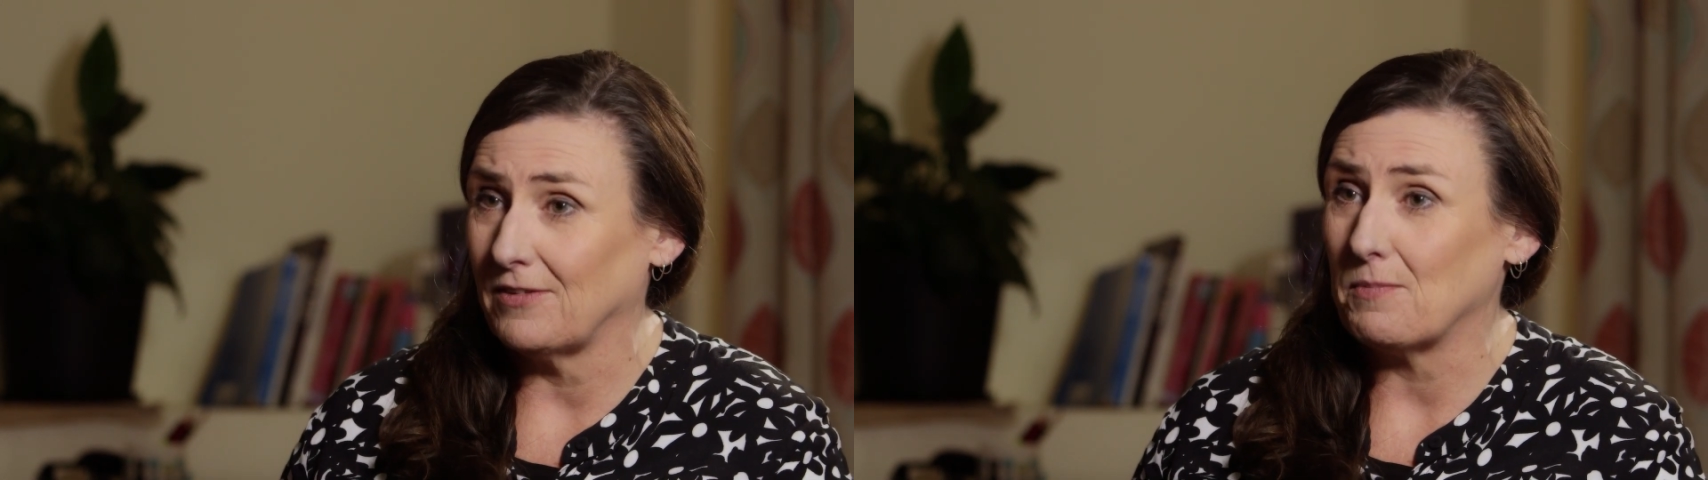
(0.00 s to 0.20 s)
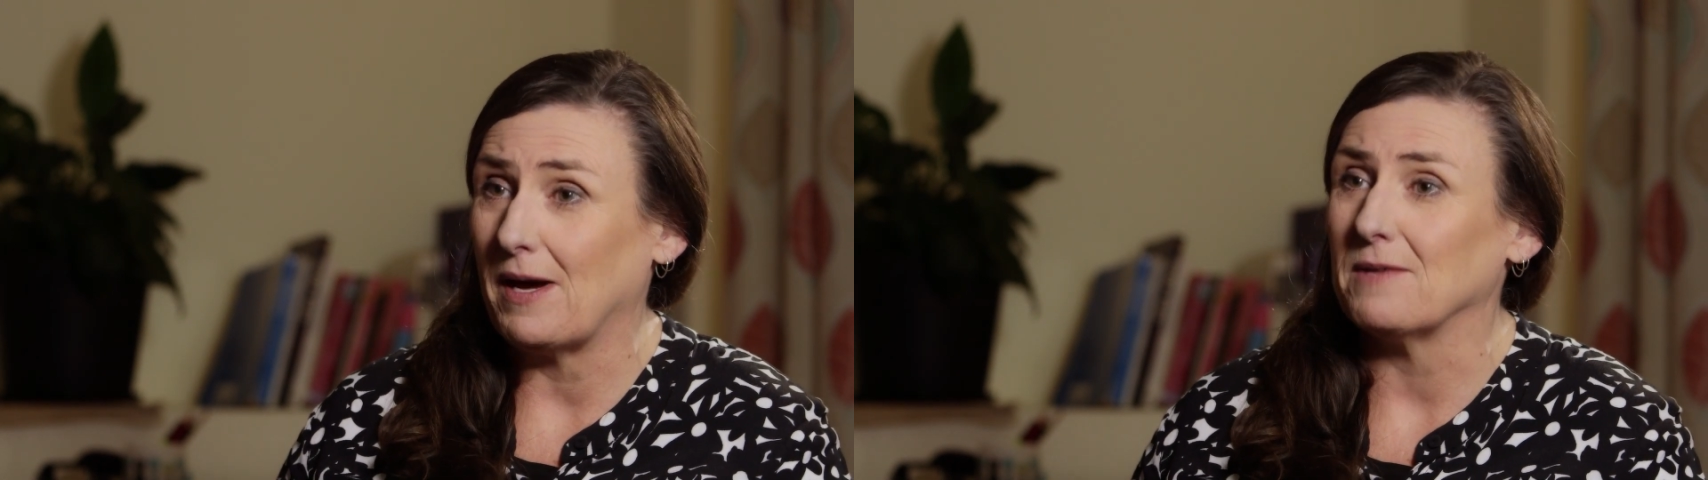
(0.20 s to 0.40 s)

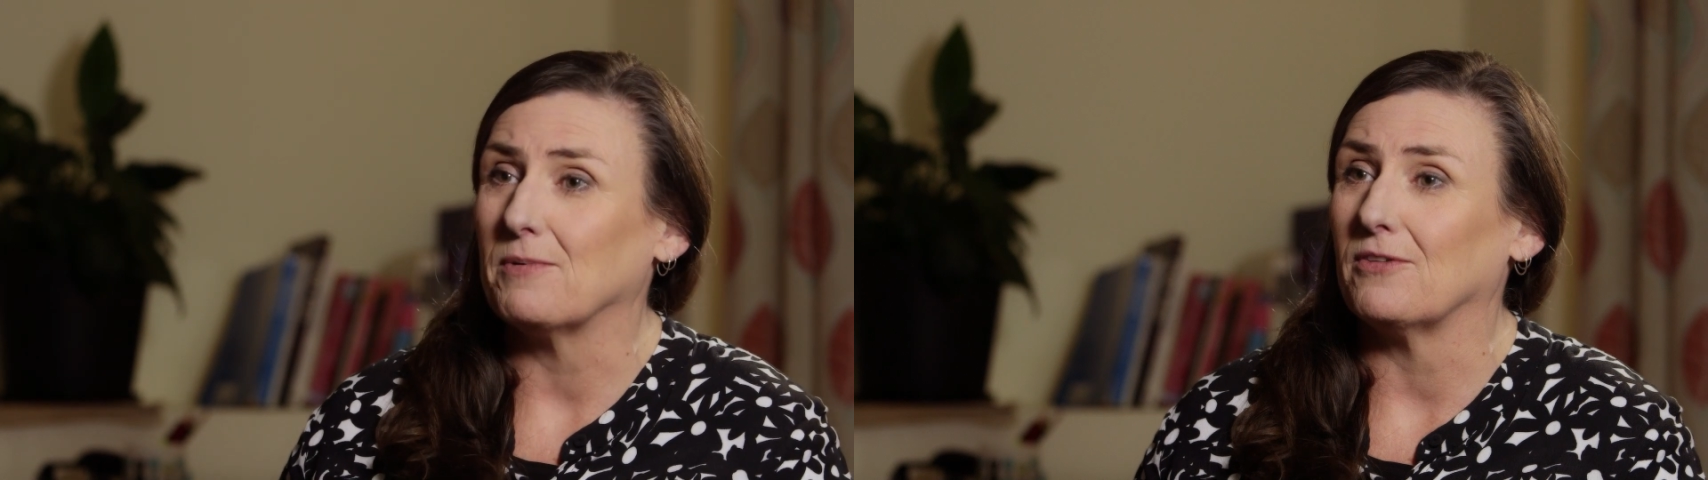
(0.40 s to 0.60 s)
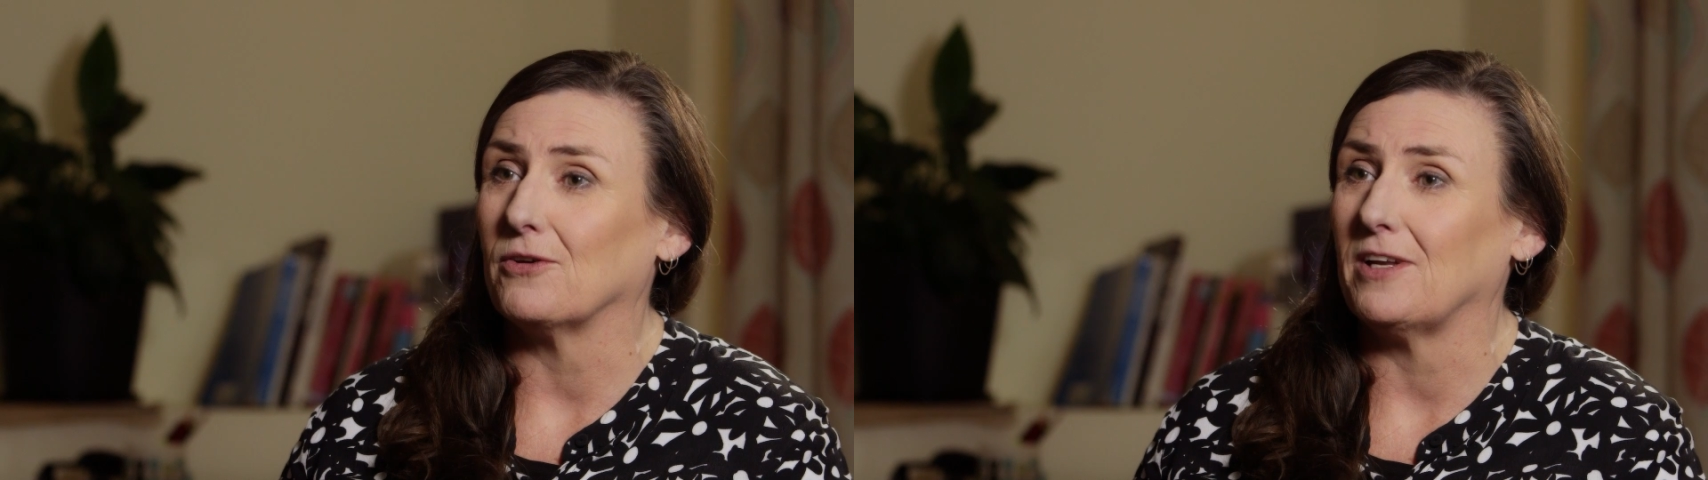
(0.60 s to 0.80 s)
their
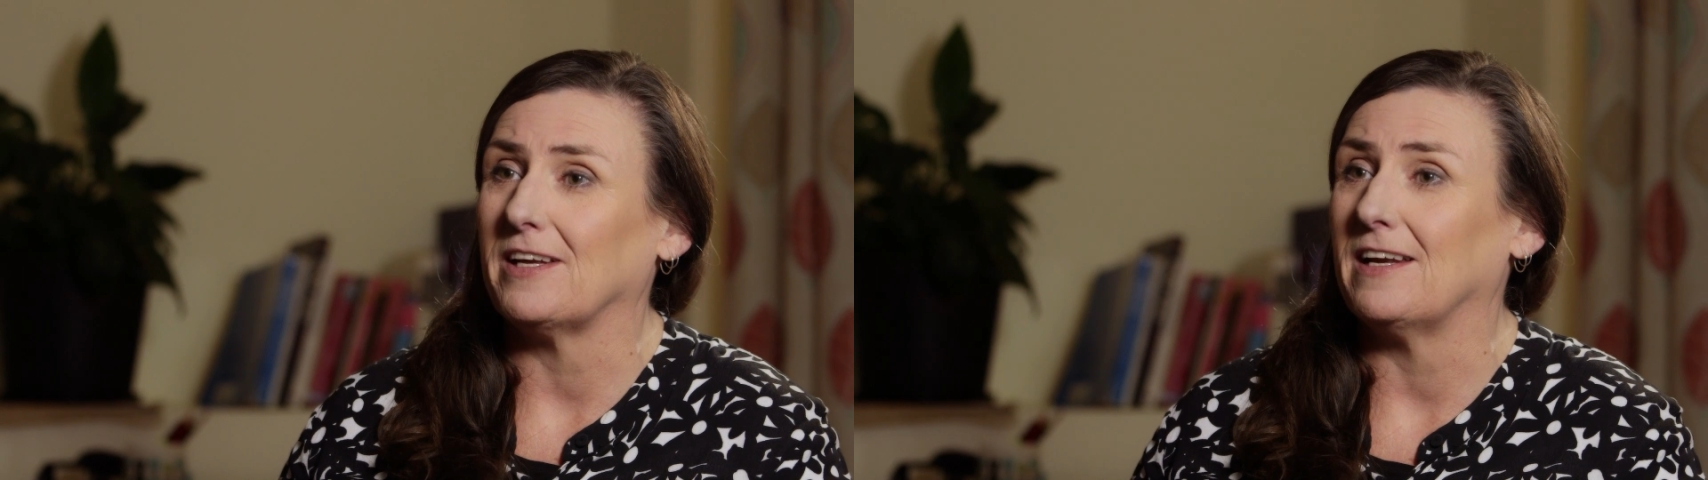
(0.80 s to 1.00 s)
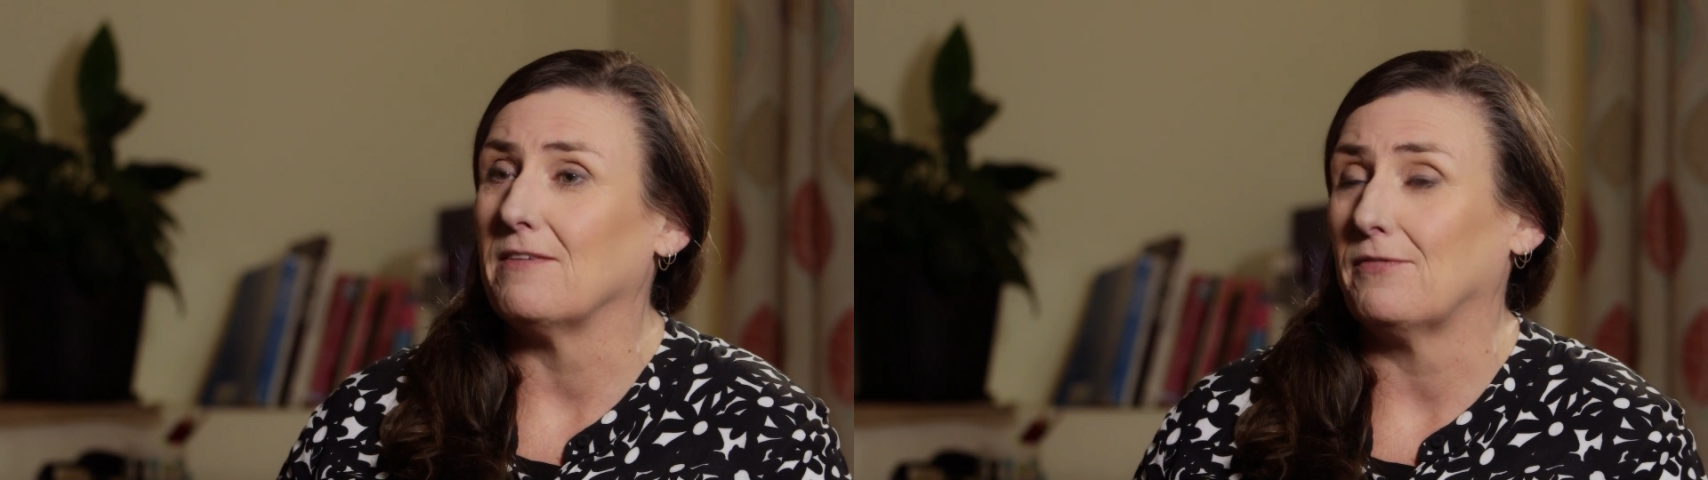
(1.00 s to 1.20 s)
papers early
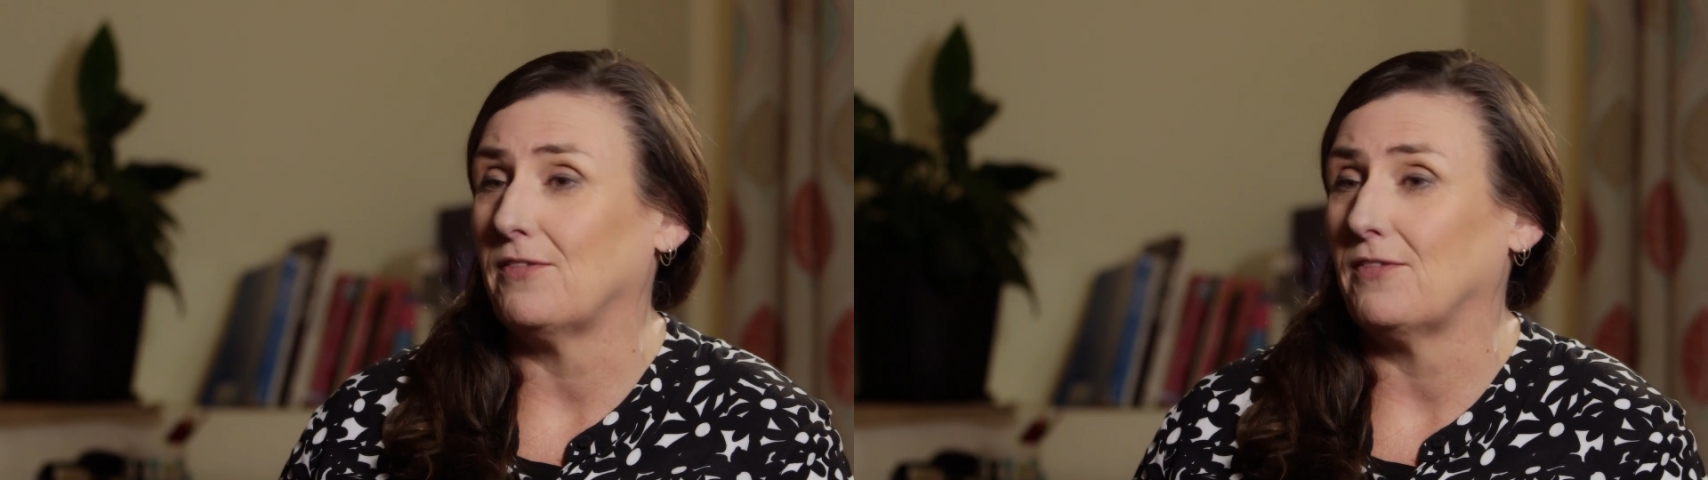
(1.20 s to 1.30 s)
enough,